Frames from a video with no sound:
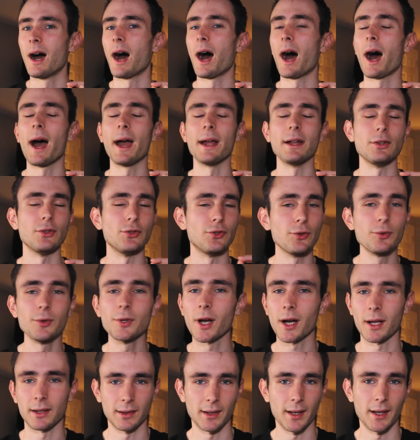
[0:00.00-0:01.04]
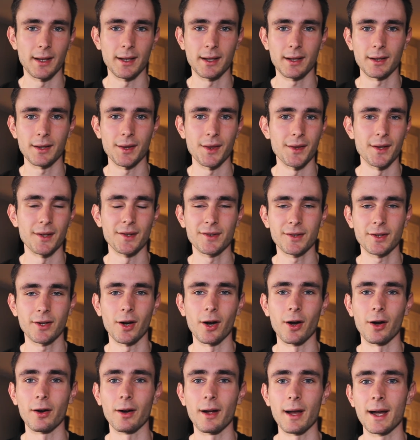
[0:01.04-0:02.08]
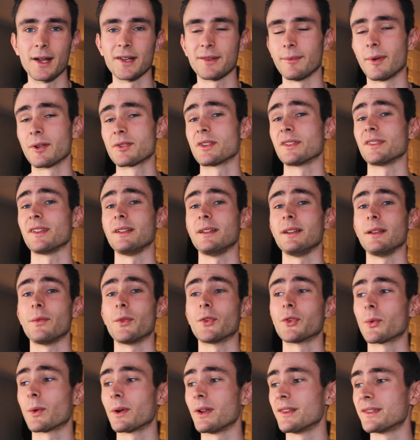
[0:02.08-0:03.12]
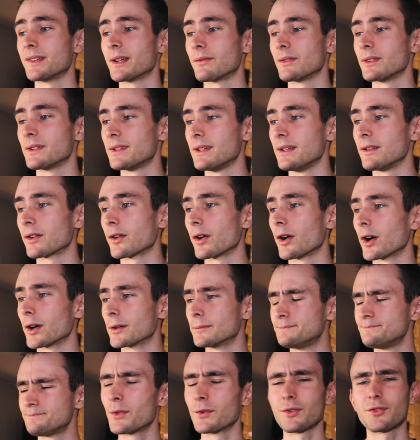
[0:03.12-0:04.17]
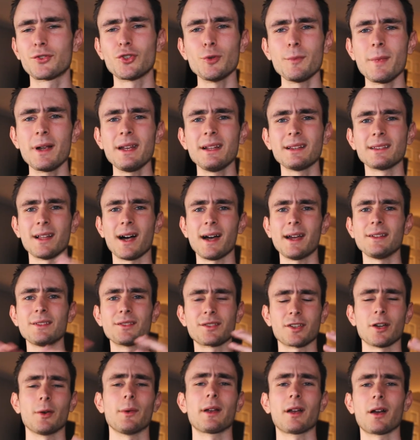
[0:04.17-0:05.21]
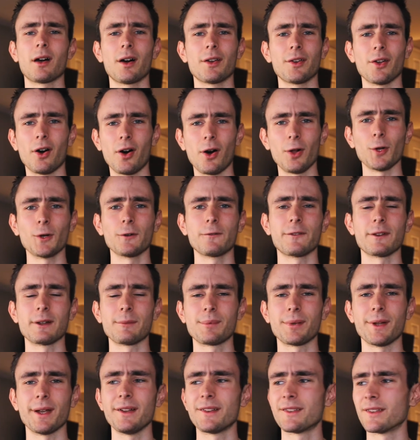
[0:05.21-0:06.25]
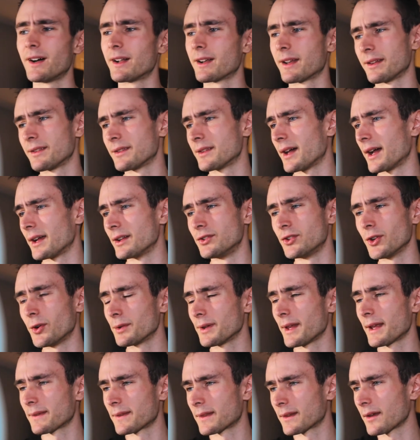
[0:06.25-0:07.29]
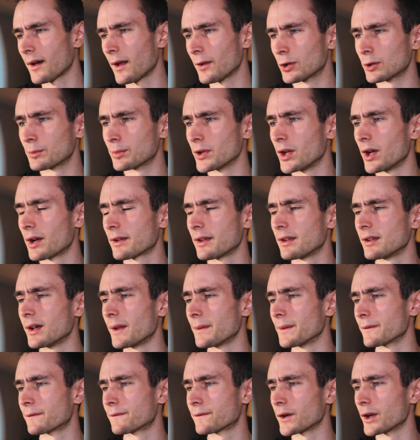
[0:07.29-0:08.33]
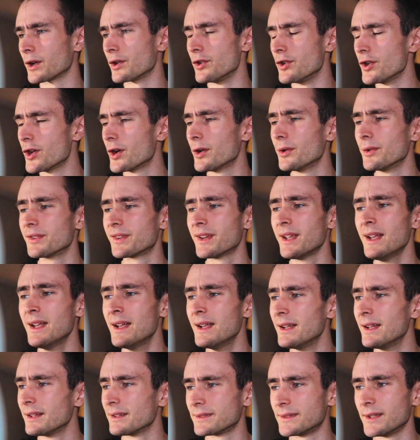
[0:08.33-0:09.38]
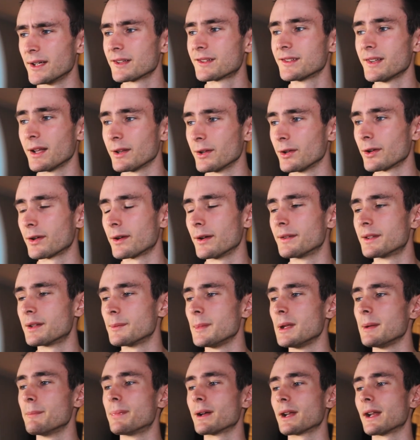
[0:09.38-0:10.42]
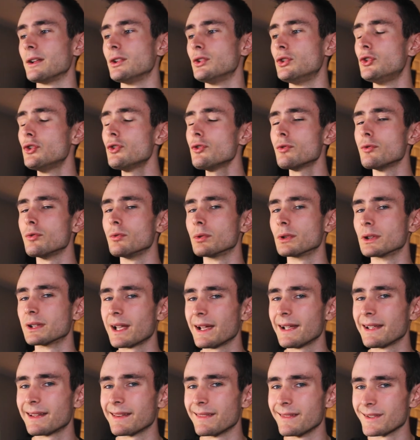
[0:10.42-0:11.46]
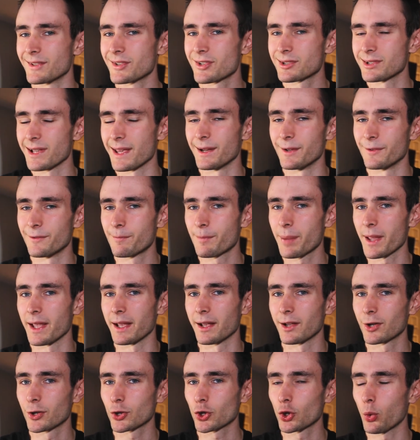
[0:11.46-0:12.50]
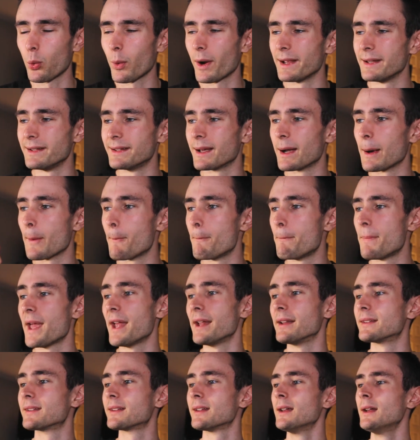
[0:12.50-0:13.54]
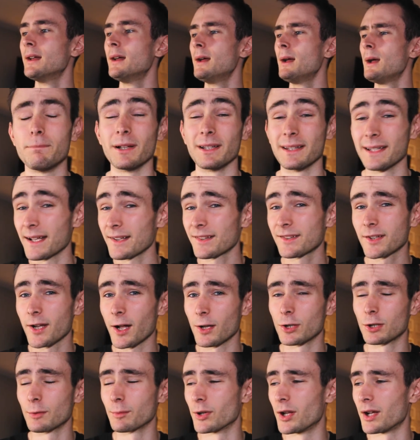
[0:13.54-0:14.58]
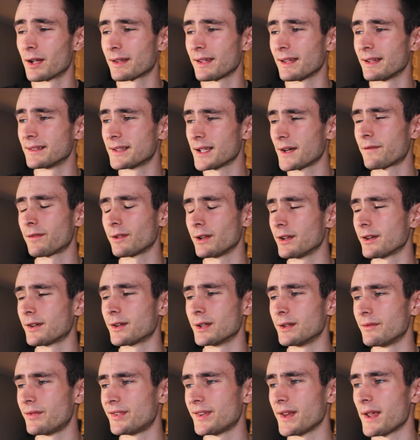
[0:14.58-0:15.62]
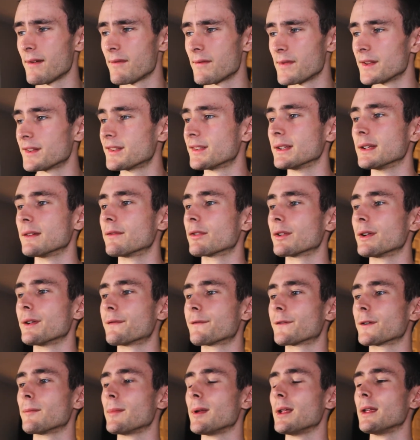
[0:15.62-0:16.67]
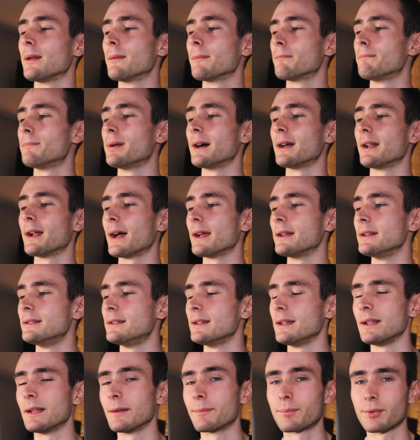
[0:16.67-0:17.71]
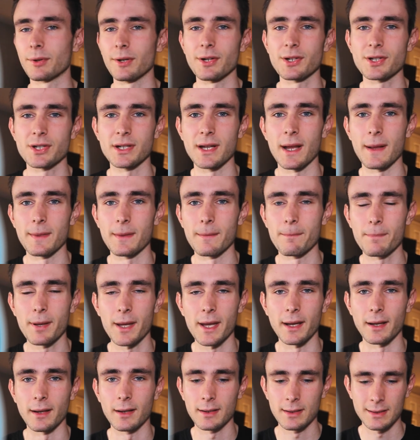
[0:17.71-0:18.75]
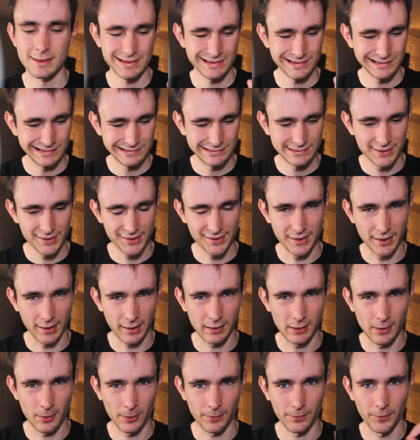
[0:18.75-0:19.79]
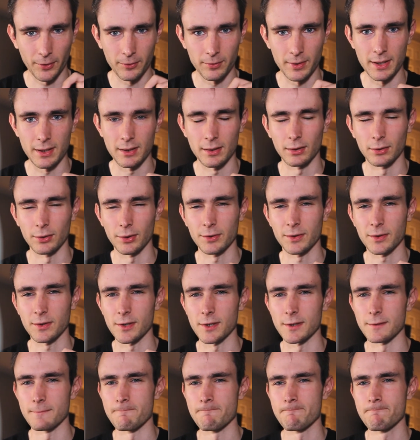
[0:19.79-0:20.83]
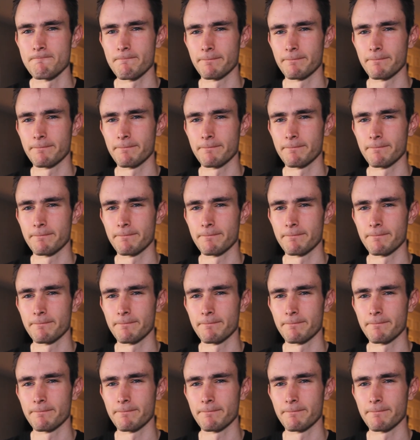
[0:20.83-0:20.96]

I do not like this car as much as I did the 2017 car. There's too many lines going on all over the place on it. I don't like the color blocking on the front nose. Does not look good to me, but I do like this shade of pink quite a bit. But less color blocking definitely could have saved this livery for me, but I did appreciate the pink sticking out on the grid. Looked good.